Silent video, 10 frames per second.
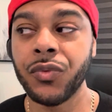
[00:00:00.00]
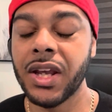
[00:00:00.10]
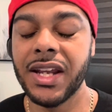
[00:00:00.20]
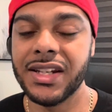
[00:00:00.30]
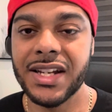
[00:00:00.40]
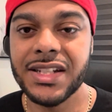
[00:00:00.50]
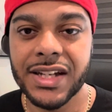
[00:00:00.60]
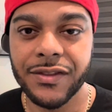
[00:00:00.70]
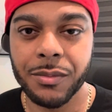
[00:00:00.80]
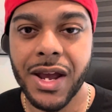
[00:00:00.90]
it doesn't
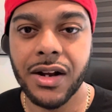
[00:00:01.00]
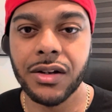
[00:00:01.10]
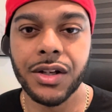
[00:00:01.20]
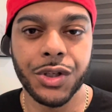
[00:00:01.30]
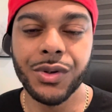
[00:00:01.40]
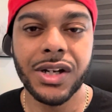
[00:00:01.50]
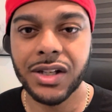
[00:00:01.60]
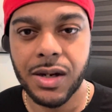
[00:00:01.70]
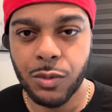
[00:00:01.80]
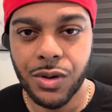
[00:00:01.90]
even matter. You didn't
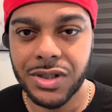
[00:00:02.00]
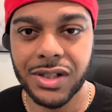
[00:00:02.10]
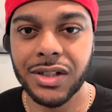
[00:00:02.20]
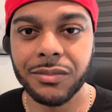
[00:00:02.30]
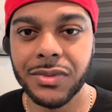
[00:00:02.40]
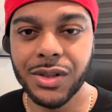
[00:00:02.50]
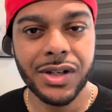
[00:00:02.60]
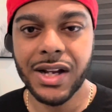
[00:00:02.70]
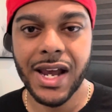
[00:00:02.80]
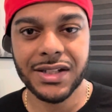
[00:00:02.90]
come on to him. You
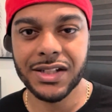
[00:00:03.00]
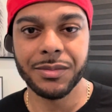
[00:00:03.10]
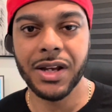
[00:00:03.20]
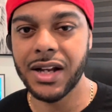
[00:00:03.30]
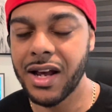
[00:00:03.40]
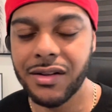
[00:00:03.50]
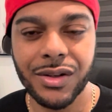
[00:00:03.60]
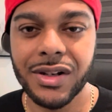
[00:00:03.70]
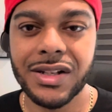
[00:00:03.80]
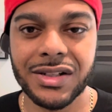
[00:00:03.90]
didn't ask this man out.
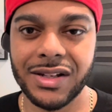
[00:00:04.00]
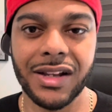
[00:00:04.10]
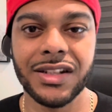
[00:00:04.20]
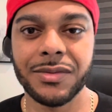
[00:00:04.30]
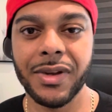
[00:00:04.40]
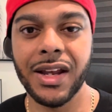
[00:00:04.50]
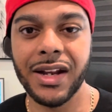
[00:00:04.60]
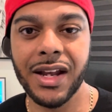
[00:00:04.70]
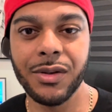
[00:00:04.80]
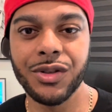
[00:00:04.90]
You didn't tell this man,
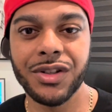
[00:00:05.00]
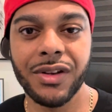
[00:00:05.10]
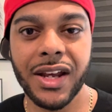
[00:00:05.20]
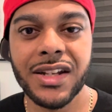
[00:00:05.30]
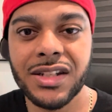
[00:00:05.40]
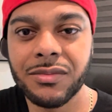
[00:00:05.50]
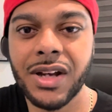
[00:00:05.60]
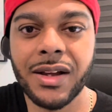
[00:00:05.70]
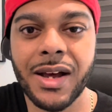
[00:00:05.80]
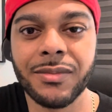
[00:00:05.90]
damn, you're so handsome,
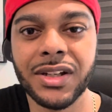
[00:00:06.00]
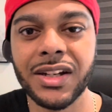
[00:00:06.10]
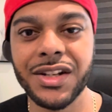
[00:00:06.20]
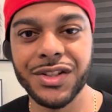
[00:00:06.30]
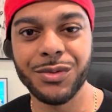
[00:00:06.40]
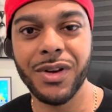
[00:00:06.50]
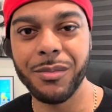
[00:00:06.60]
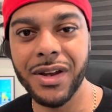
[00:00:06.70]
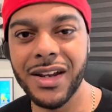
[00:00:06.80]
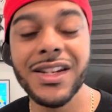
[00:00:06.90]
I'm looking at your
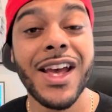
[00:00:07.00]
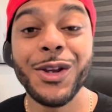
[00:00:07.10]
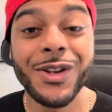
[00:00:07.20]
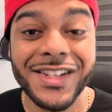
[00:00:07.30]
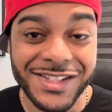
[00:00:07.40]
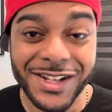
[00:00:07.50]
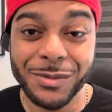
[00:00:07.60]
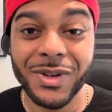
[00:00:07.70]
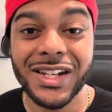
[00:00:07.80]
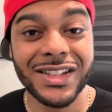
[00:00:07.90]
sweatpants. You didn't tell
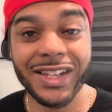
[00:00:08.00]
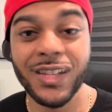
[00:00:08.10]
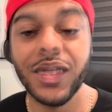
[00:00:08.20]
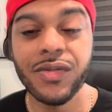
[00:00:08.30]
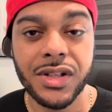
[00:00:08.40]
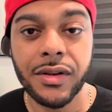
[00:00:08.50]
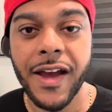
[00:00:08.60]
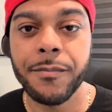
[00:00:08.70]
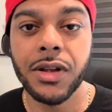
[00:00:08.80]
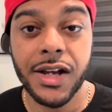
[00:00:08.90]
him anything. You still
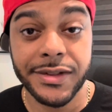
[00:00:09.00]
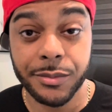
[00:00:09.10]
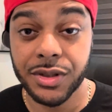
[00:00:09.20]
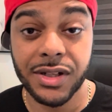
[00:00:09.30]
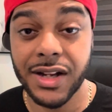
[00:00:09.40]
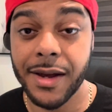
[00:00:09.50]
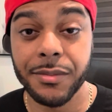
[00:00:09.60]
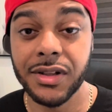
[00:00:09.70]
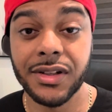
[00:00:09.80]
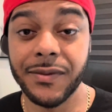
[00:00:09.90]
have plausible
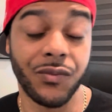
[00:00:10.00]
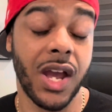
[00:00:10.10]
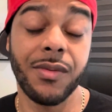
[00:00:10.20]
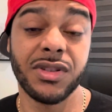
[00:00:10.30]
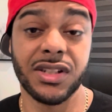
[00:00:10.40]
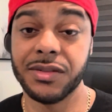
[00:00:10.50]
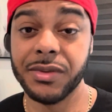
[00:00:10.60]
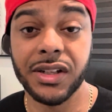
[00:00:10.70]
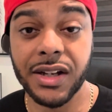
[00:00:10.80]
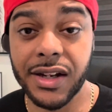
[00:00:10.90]
deniability. I was just
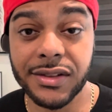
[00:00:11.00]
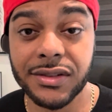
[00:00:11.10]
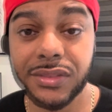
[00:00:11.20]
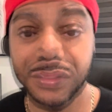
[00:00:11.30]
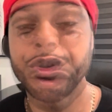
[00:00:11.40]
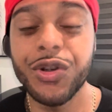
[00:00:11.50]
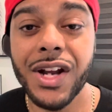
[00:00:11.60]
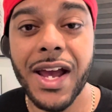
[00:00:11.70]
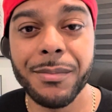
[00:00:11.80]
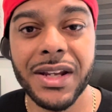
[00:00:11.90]
being nice. So you're
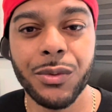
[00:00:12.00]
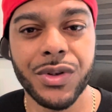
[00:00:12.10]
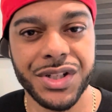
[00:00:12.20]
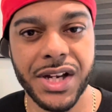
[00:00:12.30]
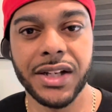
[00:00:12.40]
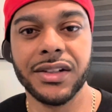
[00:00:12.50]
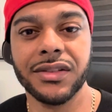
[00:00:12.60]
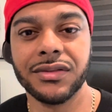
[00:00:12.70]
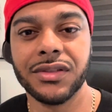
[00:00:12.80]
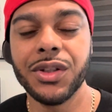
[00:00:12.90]
not being
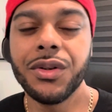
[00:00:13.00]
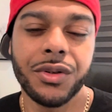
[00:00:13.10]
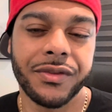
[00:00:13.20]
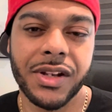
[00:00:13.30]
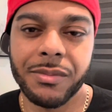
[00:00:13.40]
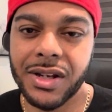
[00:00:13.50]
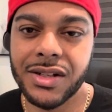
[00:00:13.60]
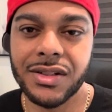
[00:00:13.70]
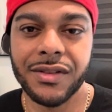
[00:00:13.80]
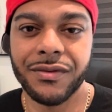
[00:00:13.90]
rejected. You don't know if that
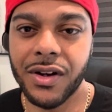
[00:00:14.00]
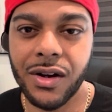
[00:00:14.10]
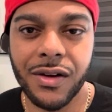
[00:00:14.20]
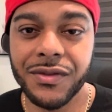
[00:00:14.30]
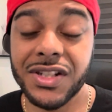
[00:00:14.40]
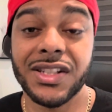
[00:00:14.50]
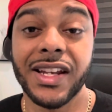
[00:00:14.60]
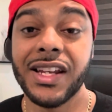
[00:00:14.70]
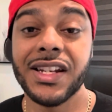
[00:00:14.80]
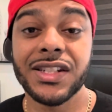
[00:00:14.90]
man's involved, just like
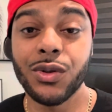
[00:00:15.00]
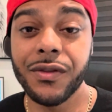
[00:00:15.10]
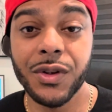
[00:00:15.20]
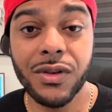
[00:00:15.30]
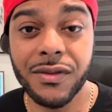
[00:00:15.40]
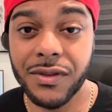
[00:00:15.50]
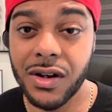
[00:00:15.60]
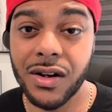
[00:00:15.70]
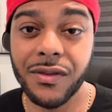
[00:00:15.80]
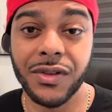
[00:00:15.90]
he doesn't know if you're
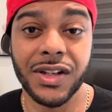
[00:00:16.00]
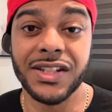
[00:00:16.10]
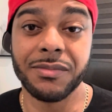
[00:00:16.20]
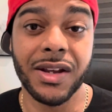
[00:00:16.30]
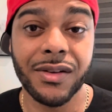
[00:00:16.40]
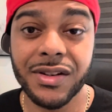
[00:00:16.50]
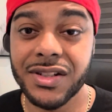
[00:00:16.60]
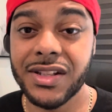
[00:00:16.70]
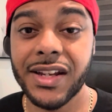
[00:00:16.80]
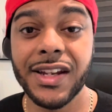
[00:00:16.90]
involved. He's married,
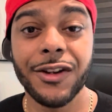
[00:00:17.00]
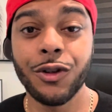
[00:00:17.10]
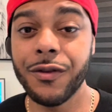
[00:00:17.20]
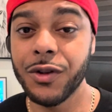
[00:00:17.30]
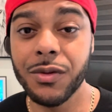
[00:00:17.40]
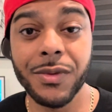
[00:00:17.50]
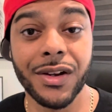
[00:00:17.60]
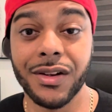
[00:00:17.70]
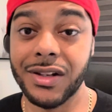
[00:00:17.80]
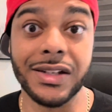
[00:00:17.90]
just like he don't know if you're
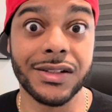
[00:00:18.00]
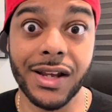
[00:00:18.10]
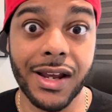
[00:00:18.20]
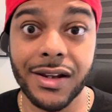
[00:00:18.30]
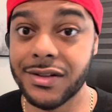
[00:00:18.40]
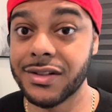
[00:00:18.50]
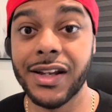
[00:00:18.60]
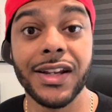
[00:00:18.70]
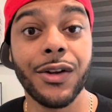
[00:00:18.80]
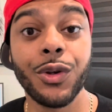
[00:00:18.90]
married. He's gay, just like
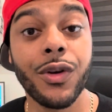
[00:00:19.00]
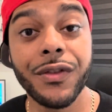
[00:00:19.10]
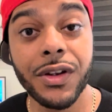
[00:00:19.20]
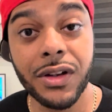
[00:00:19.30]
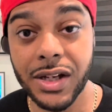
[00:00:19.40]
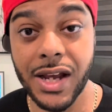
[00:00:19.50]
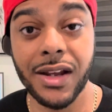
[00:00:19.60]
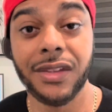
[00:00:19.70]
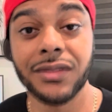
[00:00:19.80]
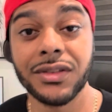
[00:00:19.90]
he don't know if you're gay.
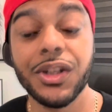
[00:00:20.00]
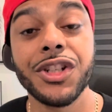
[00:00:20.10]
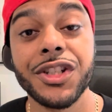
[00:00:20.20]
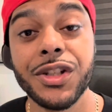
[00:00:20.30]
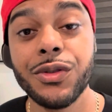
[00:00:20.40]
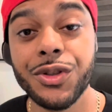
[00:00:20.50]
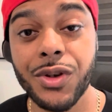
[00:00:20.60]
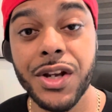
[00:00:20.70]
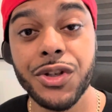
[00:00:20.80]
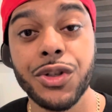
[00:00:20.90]
You're just two
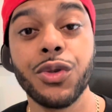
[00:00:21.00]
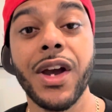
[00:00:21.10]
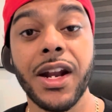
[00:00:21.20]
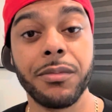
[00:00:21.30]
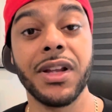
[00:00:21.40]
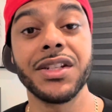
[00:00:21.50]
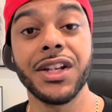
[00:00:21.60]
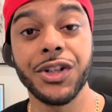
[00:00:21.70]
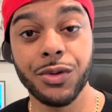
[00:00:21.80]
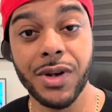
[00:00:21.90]
strangers who had a pleasant
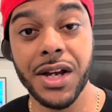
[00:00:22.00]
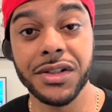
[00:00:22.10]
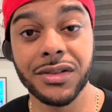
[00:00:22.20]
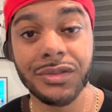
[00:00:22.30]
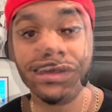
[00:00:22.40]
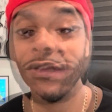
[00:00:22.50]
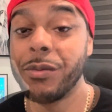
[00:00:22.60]
interaction. If